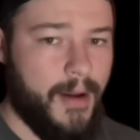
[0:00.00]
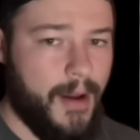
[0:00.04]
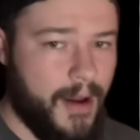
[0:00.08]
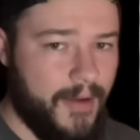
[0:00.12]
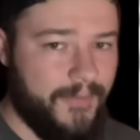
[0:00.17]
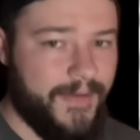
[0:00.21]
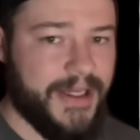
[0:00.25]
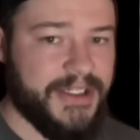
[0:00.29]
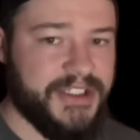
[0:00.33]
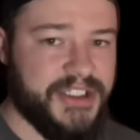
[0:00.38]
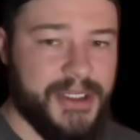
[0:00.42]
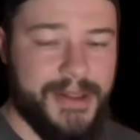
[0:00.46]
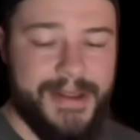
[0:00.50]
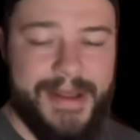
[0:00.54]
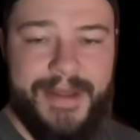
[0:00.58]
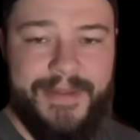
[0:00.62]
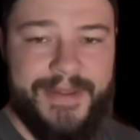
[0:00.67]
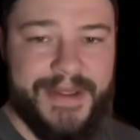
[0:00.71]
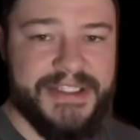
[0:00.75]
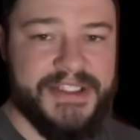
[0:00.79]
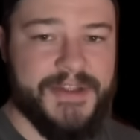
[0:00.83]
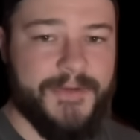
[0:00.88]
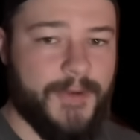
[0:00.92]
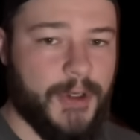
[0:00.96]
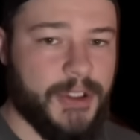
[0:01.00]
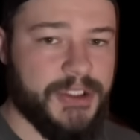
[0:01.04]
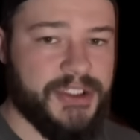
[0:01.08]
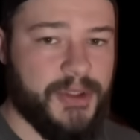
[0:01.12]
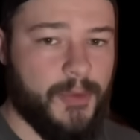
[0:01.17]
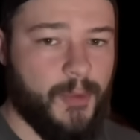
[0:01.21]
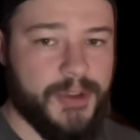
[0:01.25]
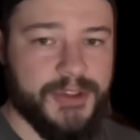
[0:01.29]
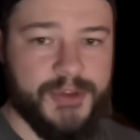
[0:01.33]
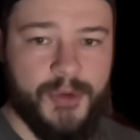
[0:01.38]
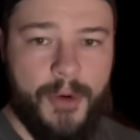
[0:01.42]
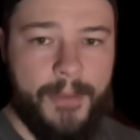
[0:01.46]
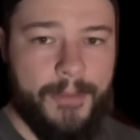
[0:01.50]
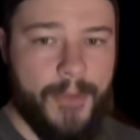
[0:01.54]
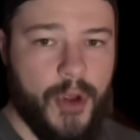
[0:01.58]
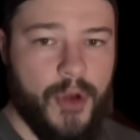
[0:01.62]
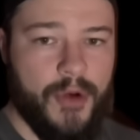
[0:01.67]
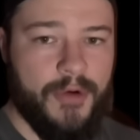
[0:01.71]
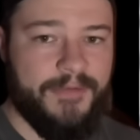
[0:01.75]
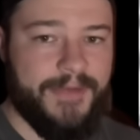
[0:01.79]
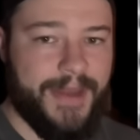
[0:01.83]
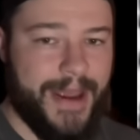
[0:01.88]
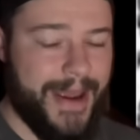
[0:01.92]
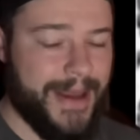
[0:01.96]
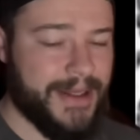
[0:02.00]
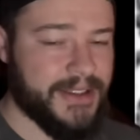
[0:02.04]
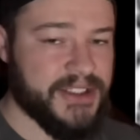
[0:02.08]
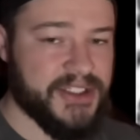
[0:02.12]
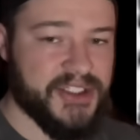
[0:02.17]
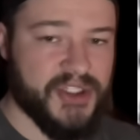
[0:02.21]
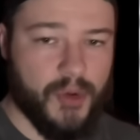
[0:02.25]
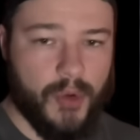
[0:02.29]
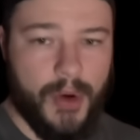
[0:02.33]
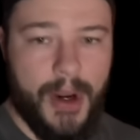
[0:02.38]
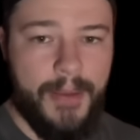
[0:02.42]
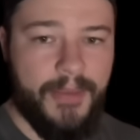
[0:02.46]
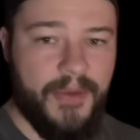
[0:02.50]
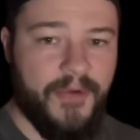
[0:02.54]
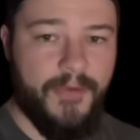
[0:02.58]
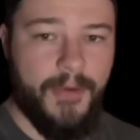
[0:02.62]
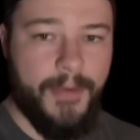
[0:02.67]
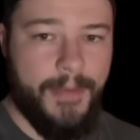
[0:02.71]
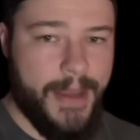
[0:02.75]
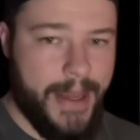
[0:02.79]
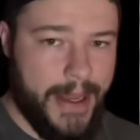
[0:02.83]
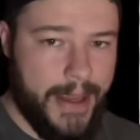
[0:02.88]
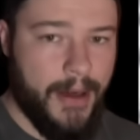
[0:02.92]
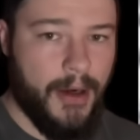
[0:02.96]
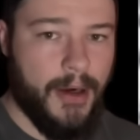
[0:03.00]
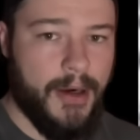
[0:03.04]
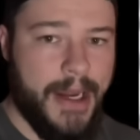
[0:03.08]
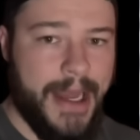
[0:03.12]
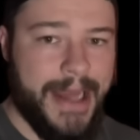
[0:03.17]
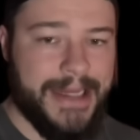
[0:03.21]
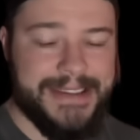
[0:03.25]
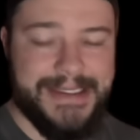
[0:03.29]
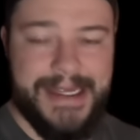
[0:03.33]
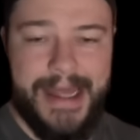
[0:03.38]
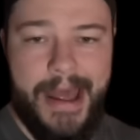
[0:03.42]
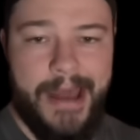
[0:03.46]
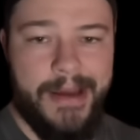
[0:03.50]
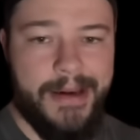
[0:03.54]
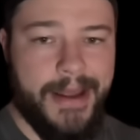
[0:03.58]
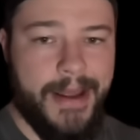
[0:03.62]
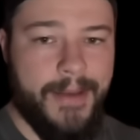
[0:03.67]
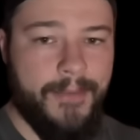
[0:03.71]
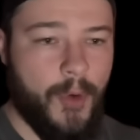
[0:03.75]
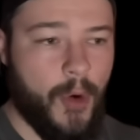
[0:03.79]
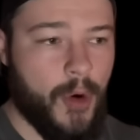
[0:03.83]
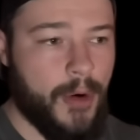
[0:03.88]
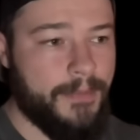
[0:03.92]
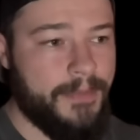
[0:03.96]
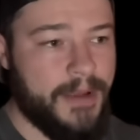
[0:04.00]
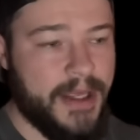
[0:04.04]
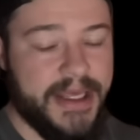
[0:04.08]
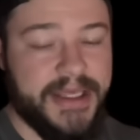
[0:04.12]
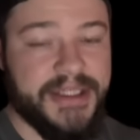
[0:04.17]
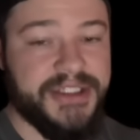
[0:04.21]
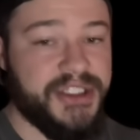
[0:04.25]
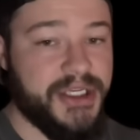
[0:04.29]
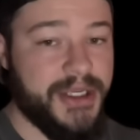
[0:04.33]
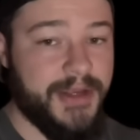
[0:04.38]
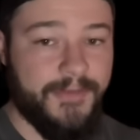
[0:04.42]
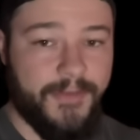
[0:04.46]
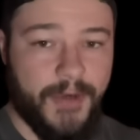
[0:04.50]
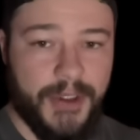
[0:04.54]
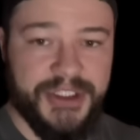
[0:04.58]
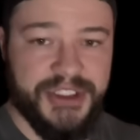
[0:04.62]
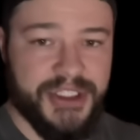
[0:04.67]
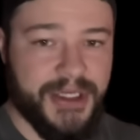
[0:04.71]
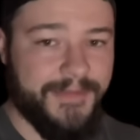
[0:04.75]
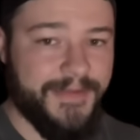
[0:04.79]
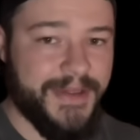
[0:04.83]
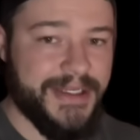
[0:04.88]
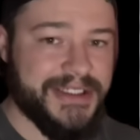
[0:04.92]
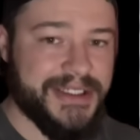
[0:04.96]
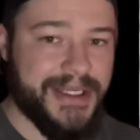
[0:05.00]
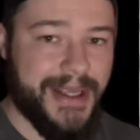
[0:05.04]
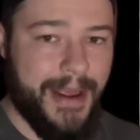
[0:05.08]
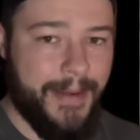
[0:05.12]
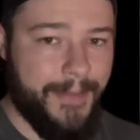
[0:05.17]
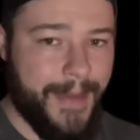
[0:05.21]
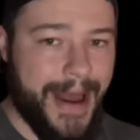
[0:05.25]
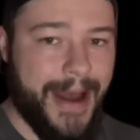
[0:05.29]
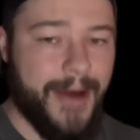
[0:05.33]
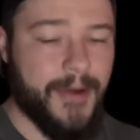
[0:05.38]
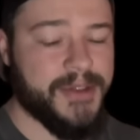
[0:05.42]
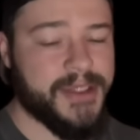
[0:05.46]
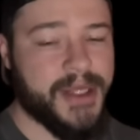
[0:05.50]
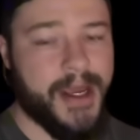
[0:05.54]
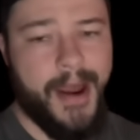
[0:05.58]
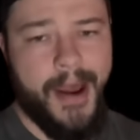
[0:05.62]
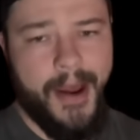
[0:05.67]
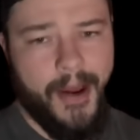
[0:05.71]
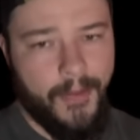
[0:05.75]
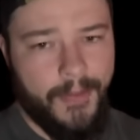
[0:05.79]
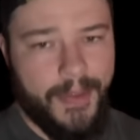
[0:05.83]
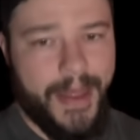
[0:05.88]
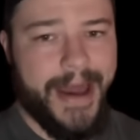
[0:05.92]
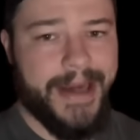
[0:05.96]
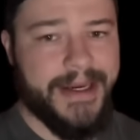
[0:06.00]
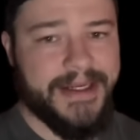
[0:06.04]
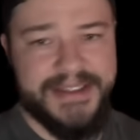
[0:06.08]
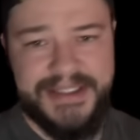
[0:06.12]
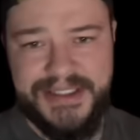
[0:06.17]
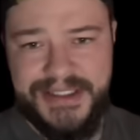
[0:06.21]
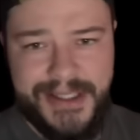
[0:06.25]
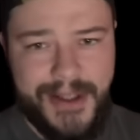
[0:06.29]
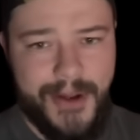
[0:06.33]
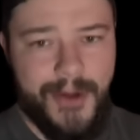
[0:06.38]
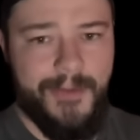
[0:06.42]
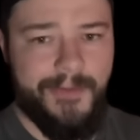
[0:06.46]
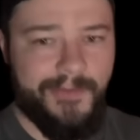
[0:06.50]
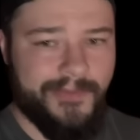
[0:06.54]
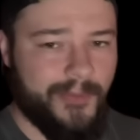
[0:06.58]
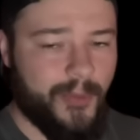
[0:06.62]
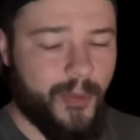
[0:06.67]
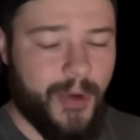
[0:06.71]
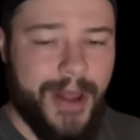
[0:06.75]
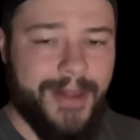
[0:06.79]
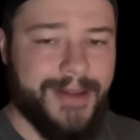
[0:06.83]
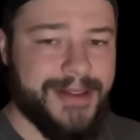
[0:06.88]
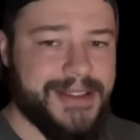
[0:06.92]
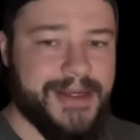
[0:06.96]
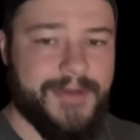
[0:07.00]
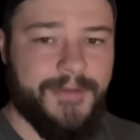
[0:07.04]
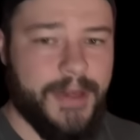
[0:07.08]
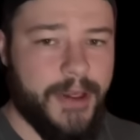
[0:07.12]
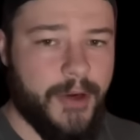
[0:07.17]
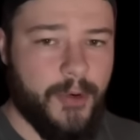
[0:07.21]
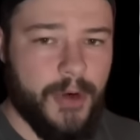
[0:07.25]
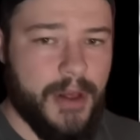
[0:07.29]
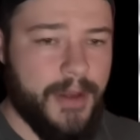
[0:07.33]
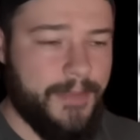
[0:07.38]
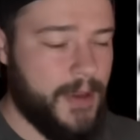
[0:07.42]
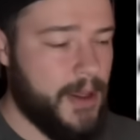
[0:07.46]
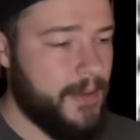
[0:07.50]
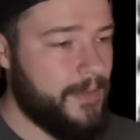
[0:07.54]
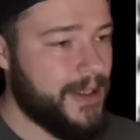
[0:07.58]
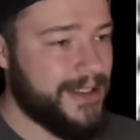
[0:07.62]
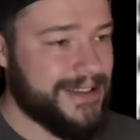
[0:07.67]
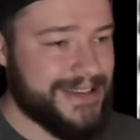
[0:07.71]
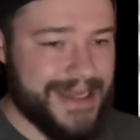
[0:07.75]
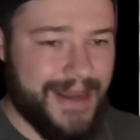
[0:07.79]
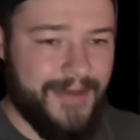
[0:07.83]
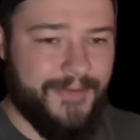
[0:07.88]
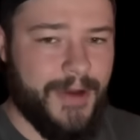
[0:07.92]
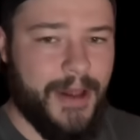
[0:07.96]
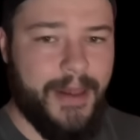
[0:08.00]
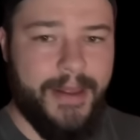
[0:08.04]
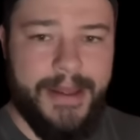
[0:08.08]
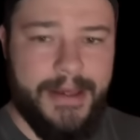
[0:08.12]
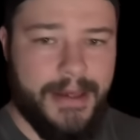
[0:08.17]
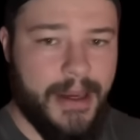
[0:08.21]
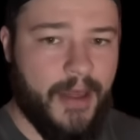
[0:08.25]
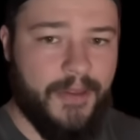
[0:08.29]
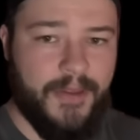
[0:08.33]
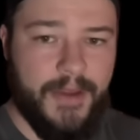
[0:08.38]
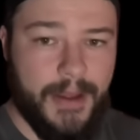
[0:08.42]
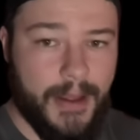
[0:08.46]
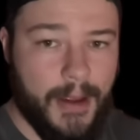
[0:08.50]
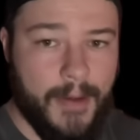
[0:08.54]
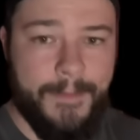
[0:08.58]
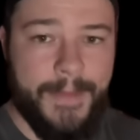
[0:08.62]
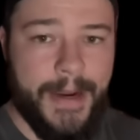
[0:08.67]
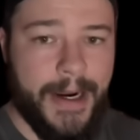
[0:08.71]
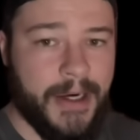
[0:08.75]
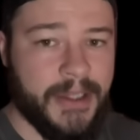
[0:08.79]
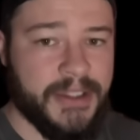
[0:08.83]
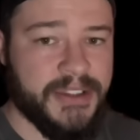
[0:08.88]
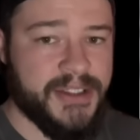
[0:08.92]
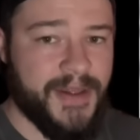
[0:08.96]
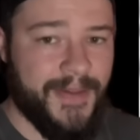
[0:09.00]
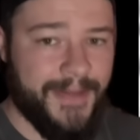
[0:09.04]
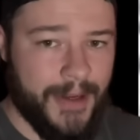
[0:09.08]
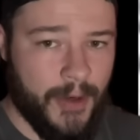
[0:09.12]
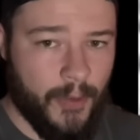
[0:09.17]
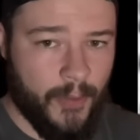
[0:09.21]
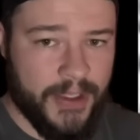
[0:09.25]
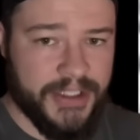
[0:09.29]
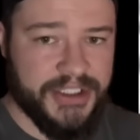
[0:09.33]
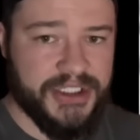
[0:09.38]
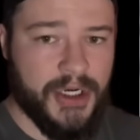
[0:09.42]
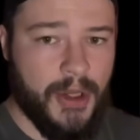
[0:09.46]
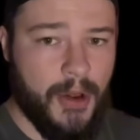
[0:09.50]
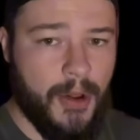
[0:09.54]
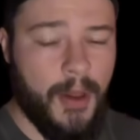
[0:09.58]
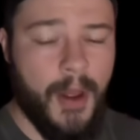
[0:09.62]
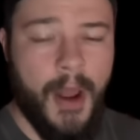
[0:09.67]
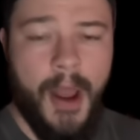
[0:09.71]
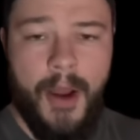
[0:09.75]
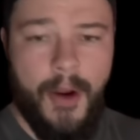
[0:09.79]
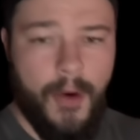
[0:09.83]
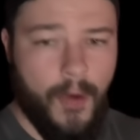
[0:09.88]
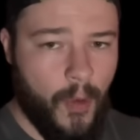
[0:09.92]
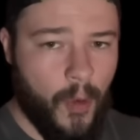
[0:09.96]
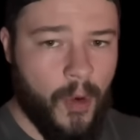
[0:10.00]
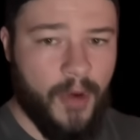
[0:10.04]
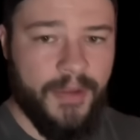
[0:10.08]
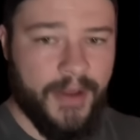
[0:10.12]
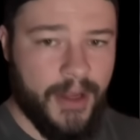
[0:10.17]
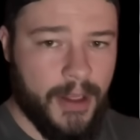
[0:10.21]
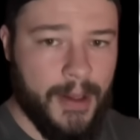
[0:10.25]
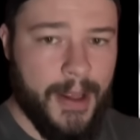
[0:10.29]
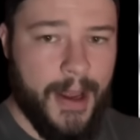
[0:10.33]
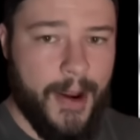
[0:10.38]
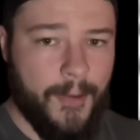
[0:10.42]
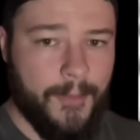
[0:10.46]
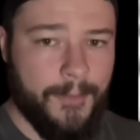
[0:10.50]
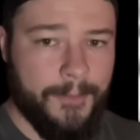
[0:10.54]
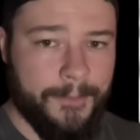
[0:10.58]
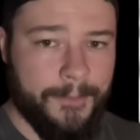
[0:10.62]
Eventually, this version was removed and scrubbed from the internet, and a more PG version of this came out that is still relatively creepy, but definitely nothing compared to the original or the clone.